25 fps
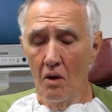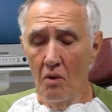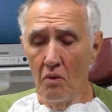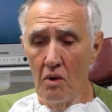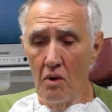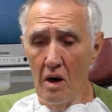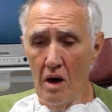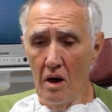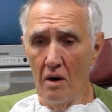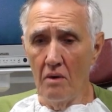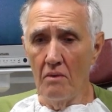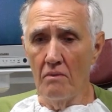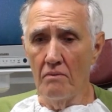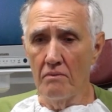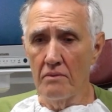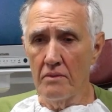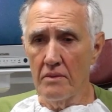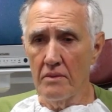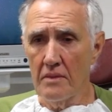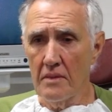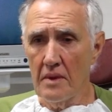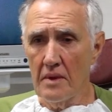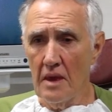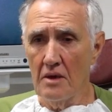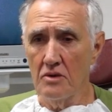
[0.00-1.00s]
Well,
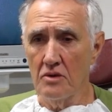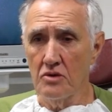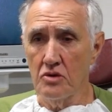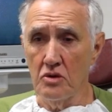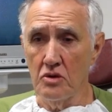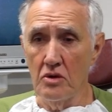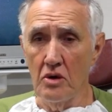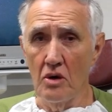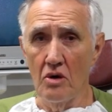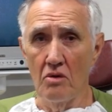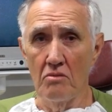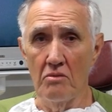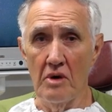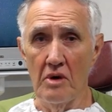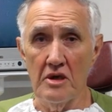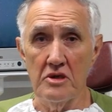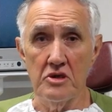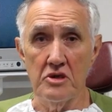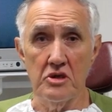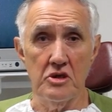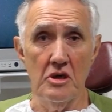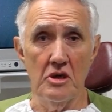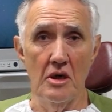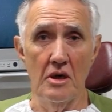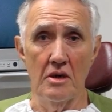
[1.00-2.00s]
as you know, my
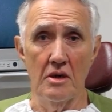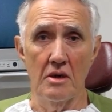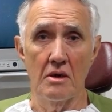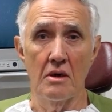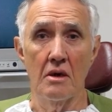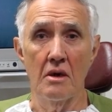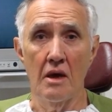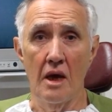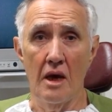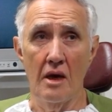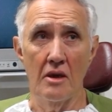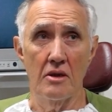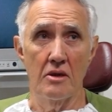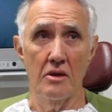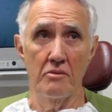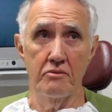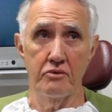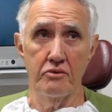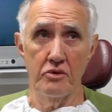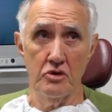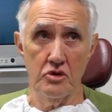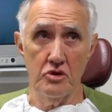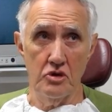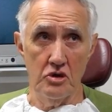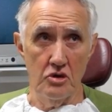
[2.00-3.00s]
son had the
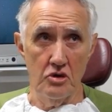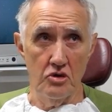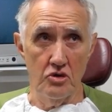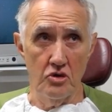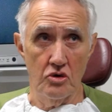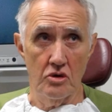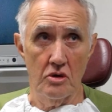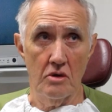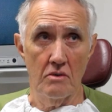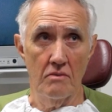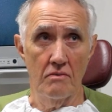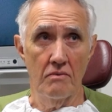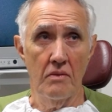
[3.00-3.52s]
procedure,